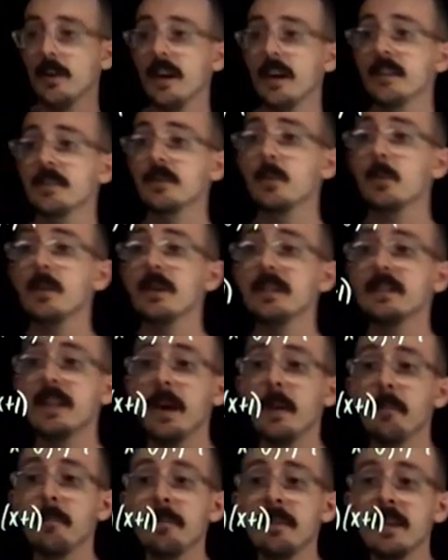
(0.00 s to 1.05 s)
Okay, so what does
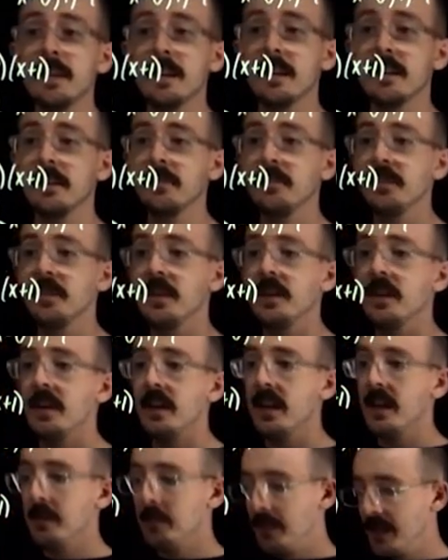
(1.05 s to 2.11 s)
that mean?
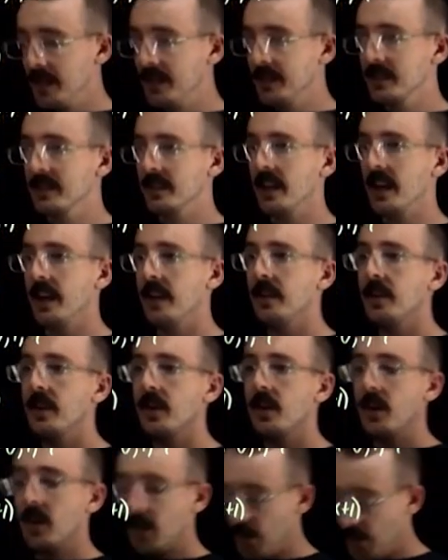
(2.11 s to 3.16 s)
It means that,
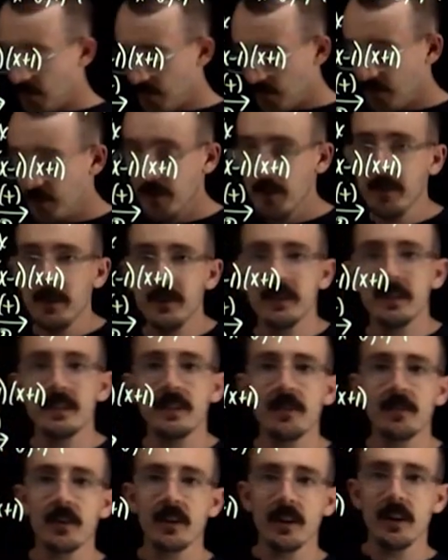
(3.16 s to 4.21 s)
let me use a
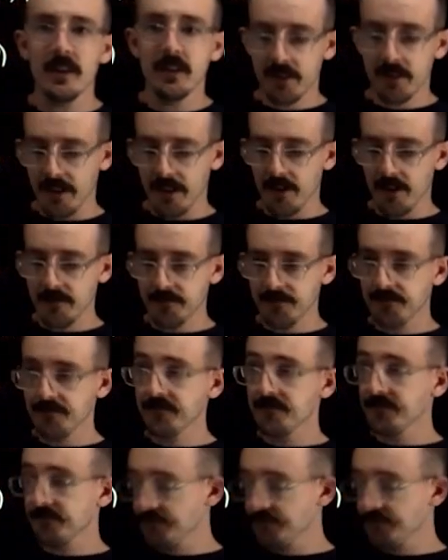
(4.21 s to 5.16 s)
different color now.